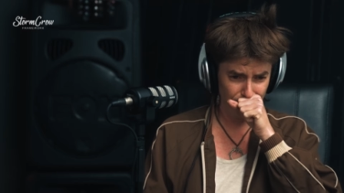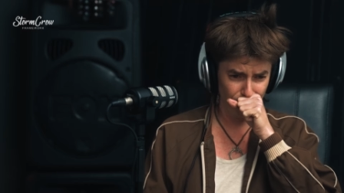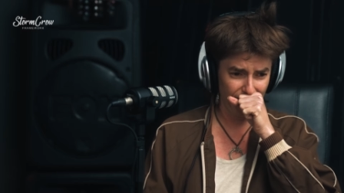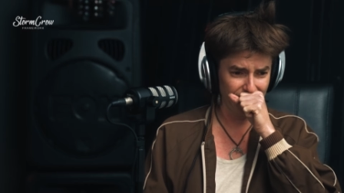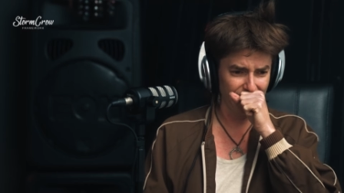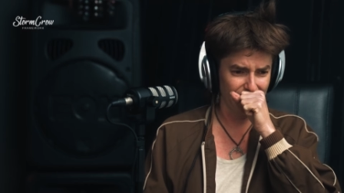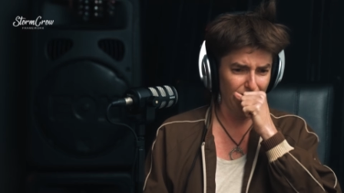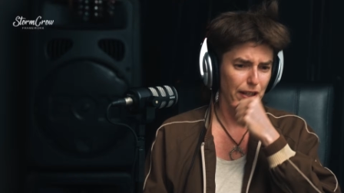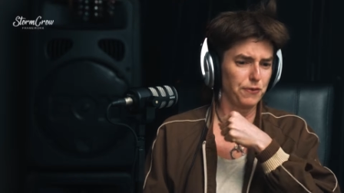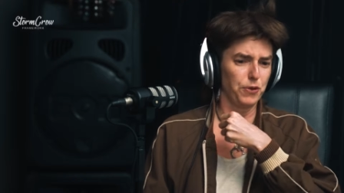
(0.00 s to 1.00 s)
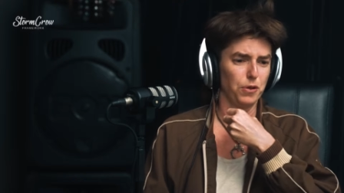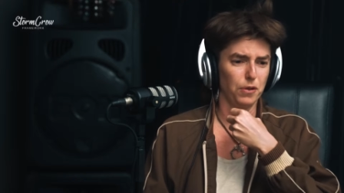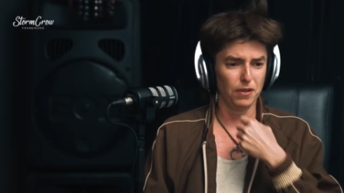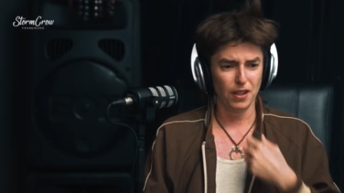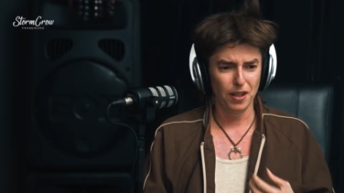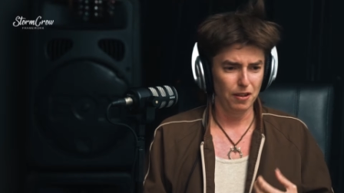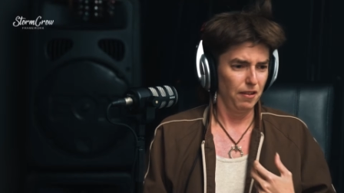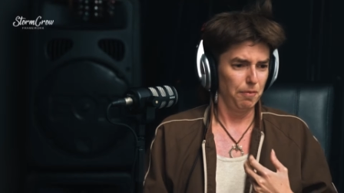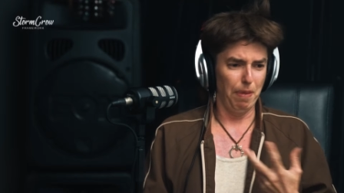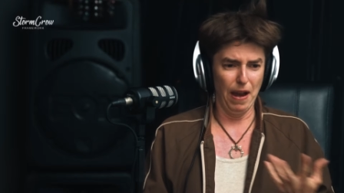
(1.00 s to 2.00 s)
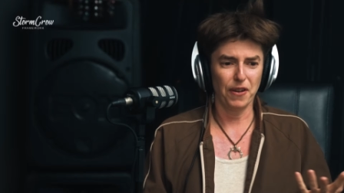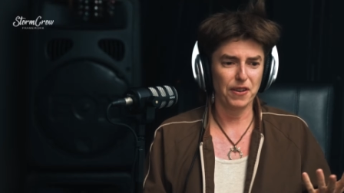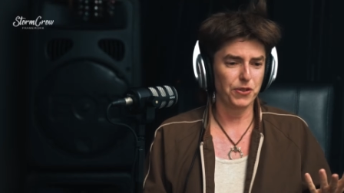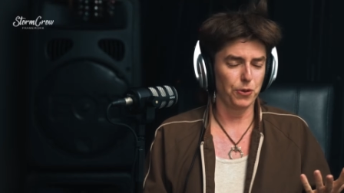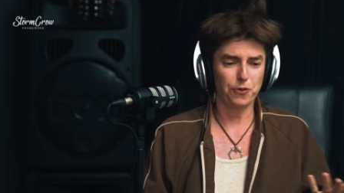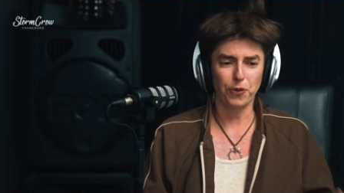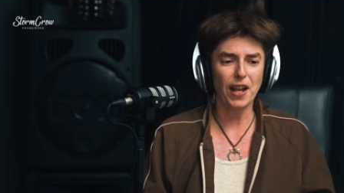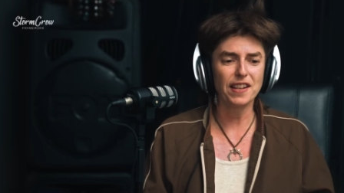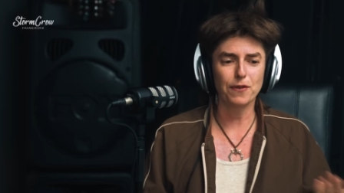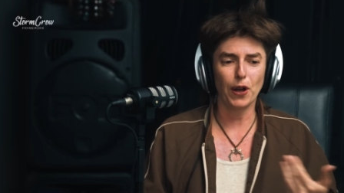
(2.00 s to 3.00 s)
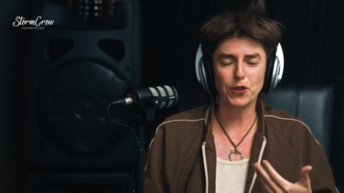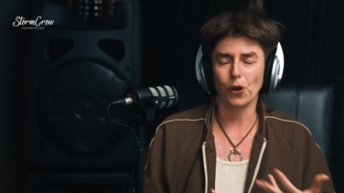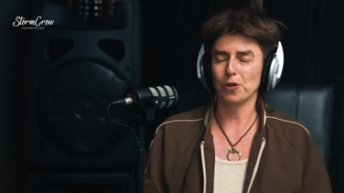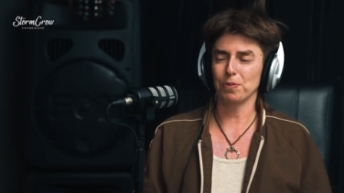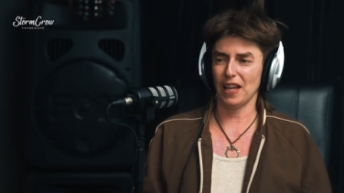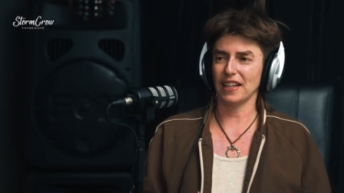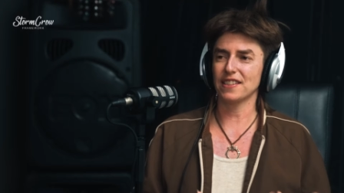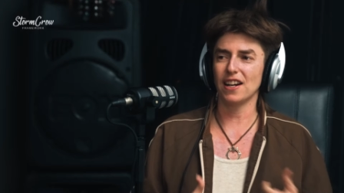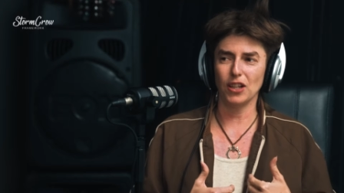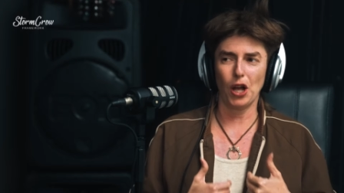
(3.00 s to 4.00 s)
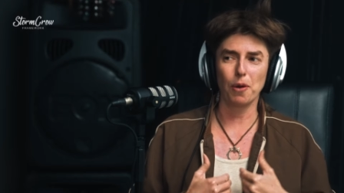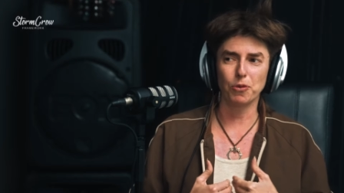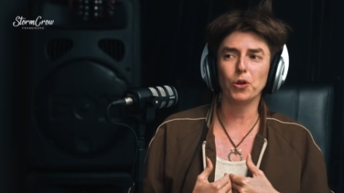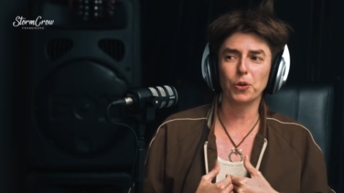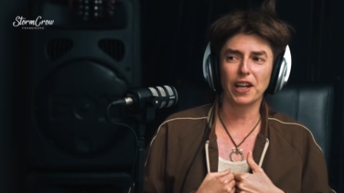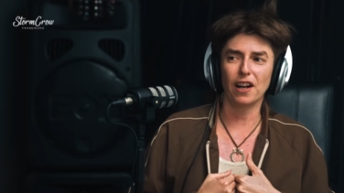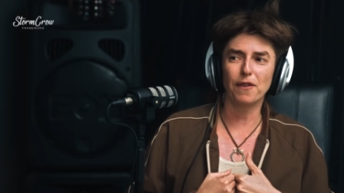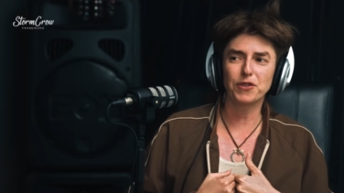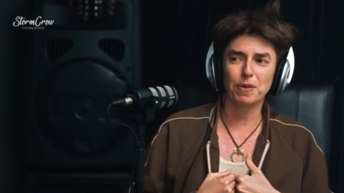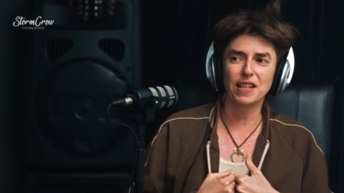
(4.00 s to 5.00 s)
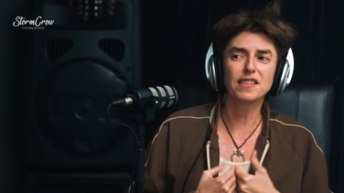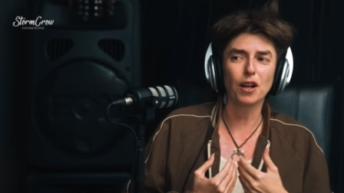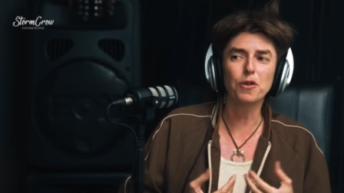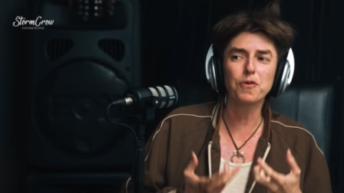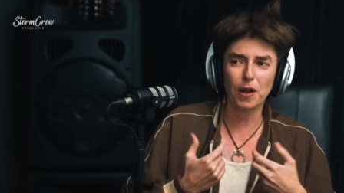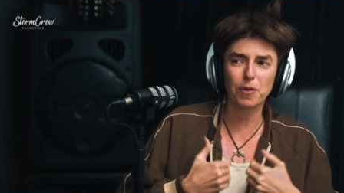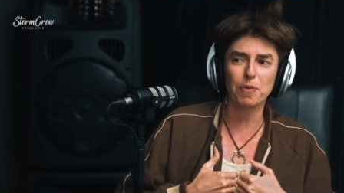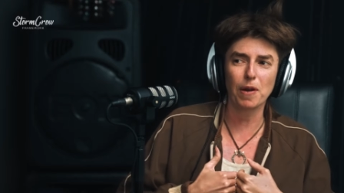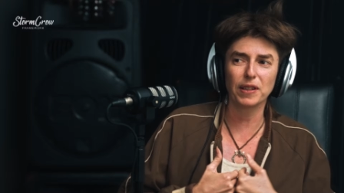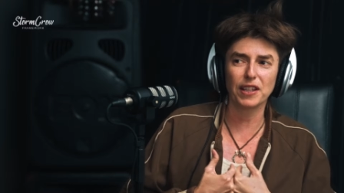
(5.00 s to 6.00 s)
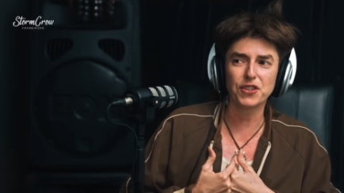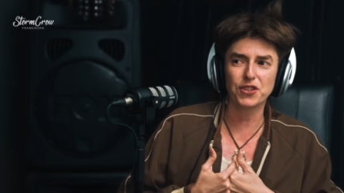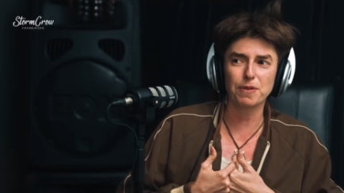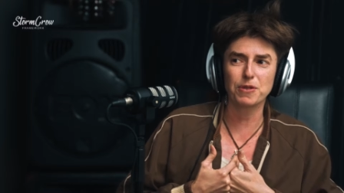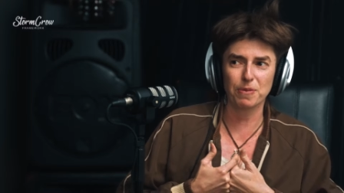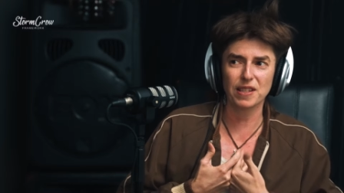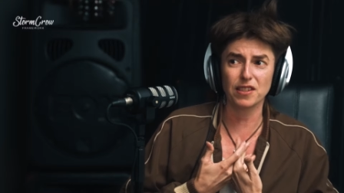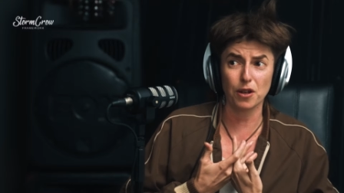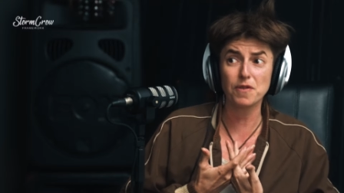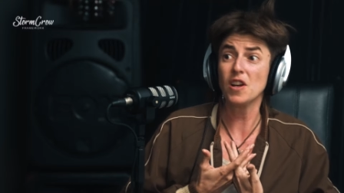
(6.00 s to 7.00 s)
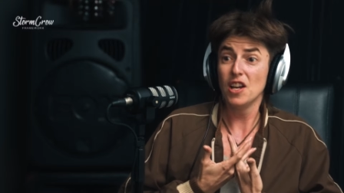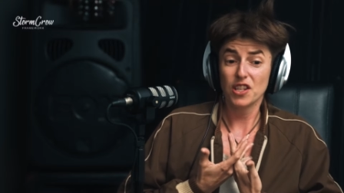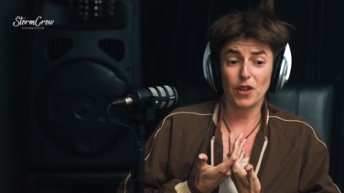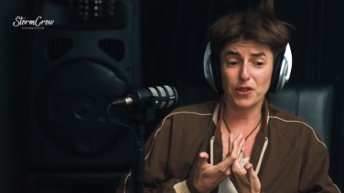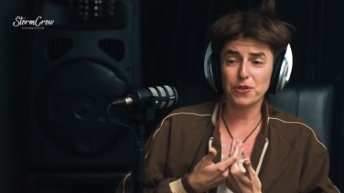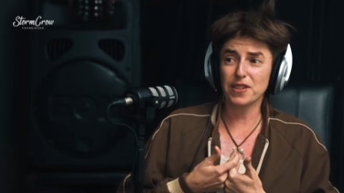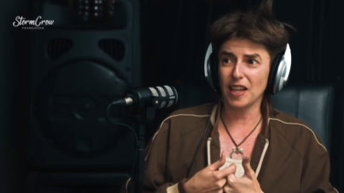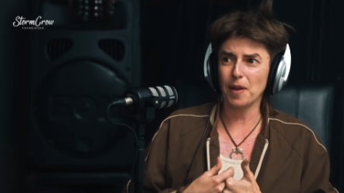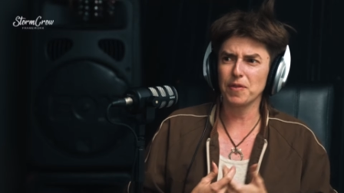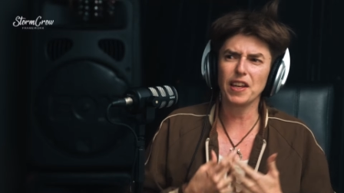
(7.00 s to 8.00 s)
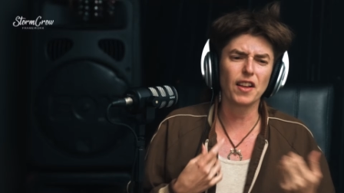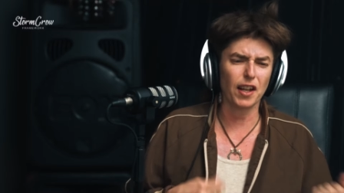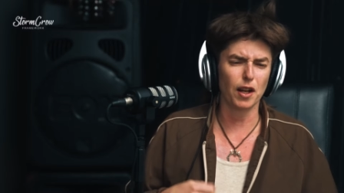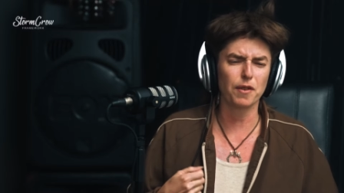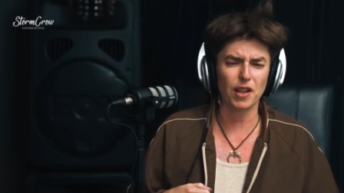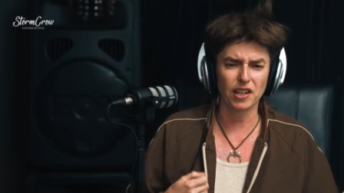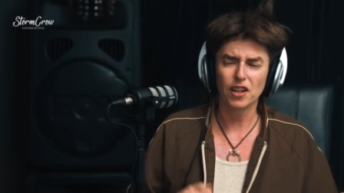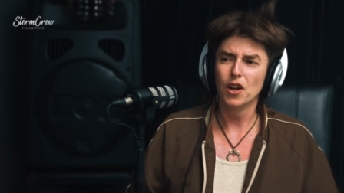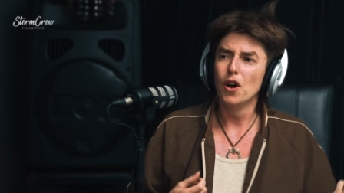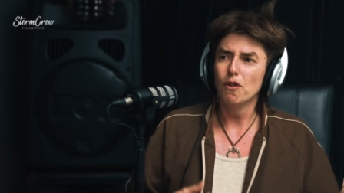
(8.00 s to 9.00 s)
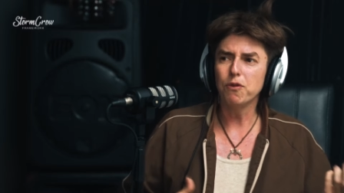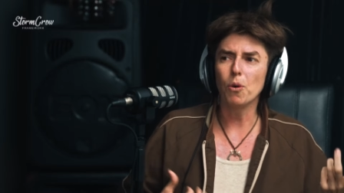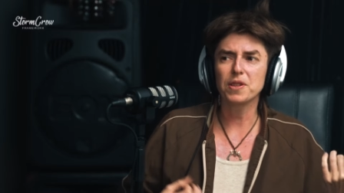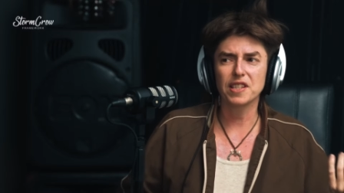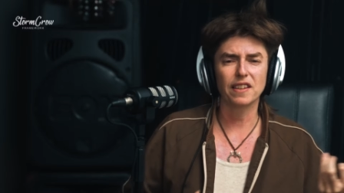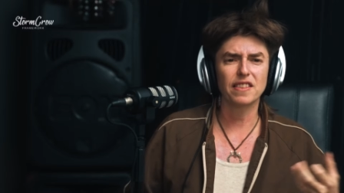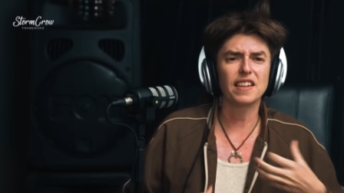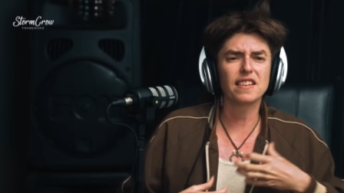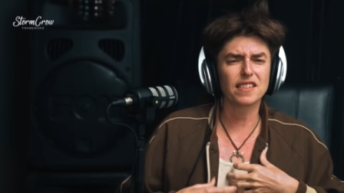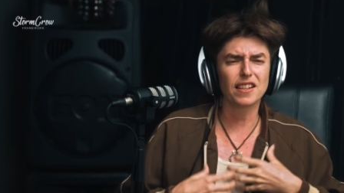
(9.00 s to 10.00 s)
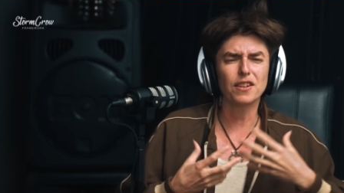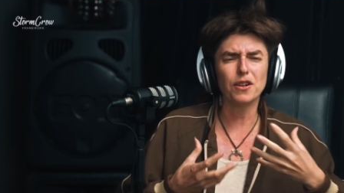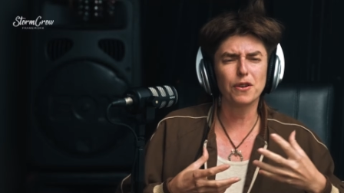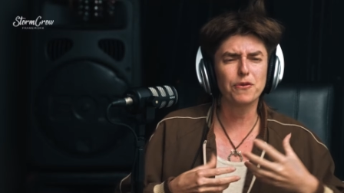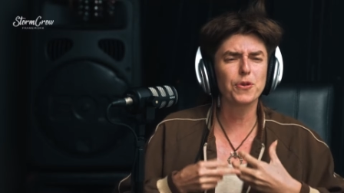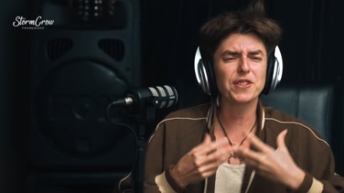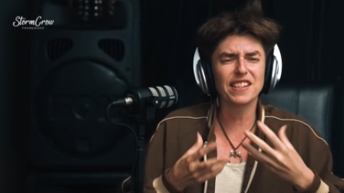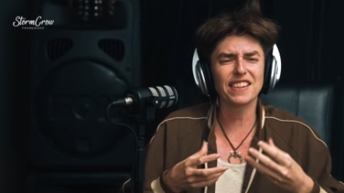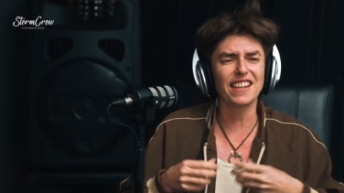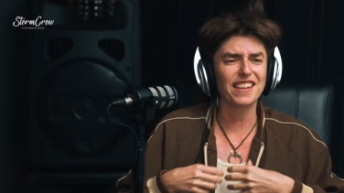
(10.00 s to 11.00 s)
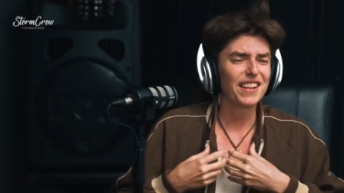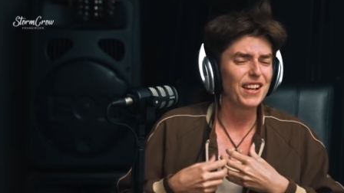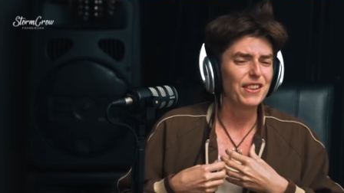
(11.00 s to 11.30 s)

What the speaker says: a neglectful parent or friend if I don't play guitar. Like, I'm not looking after myself, like with my relationship to myself. So I do the same thing, like kind of like forcing things, like forcing that